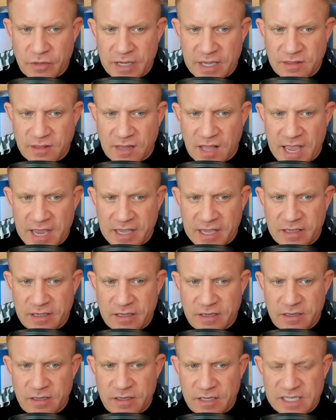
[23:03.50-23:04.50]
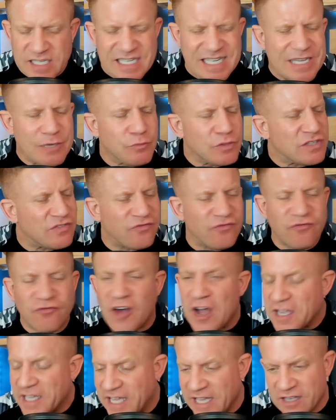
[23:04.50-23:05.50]
and like, cause he was
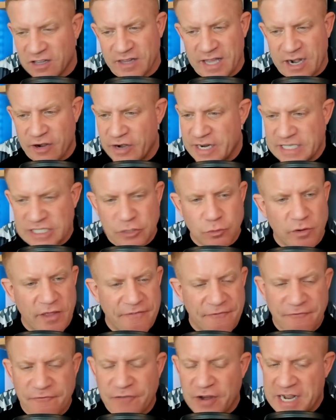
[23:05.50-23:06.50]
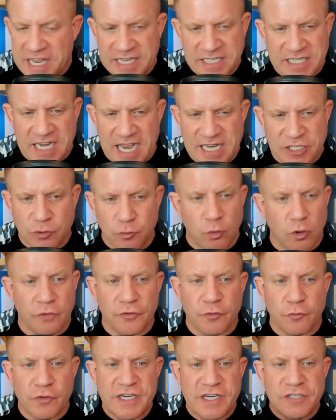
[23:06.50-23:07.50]
fucking hilarious. He's one of the funniest guys in the world.
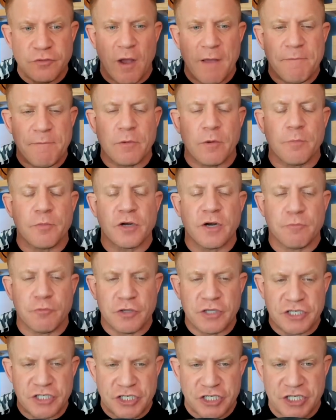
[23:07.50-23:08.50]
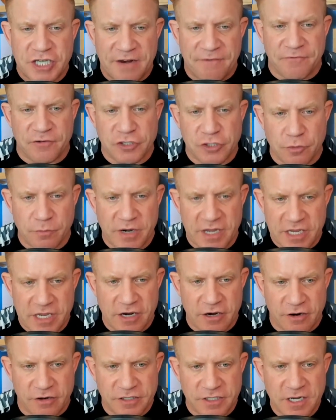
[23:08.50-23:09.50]
The reason why people put up with his shit for so many
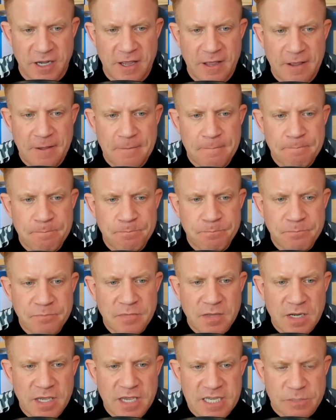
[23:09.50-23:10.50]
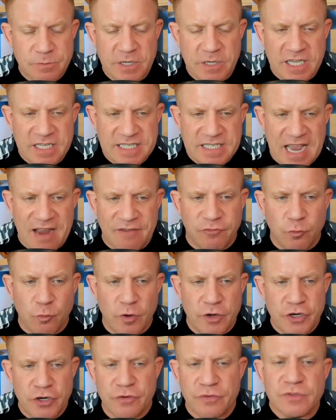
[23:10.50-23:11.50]
years is because
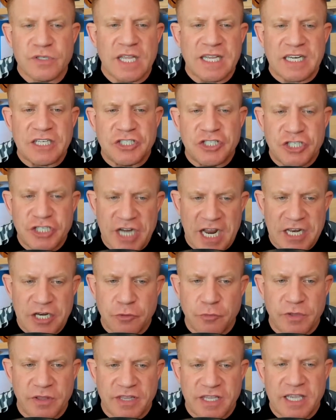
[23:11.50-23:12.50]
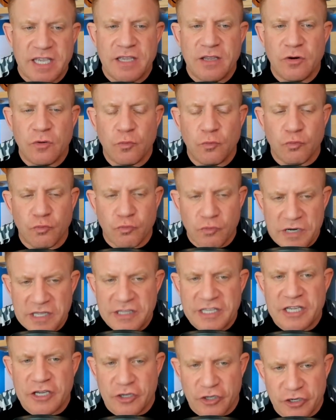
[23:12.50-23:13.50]
everyone knew he was like a genuinely
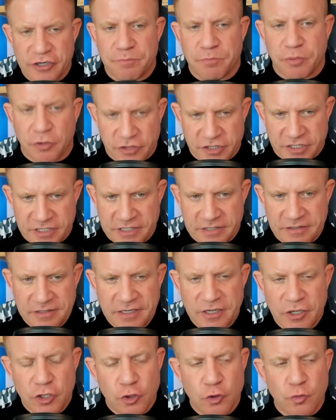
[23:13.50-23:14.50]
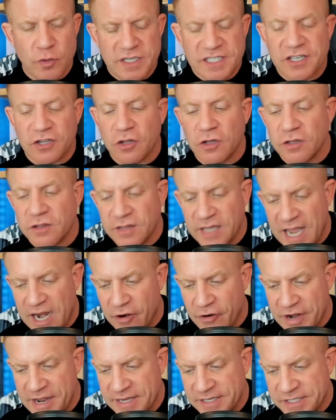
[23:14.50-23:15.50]
really good person who was
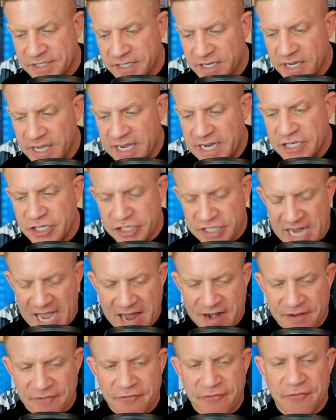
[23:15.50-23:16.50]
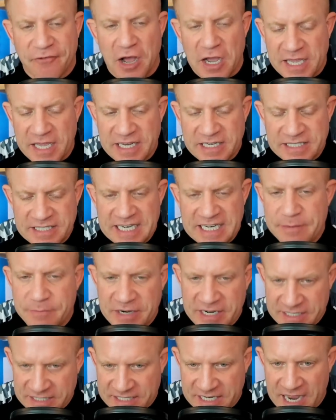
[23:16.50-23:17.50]
hilarious. He just had a fucking demon
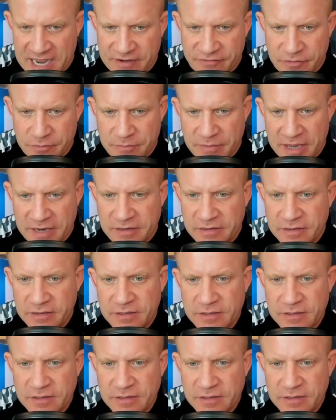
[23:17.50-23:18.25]
inside of him, man.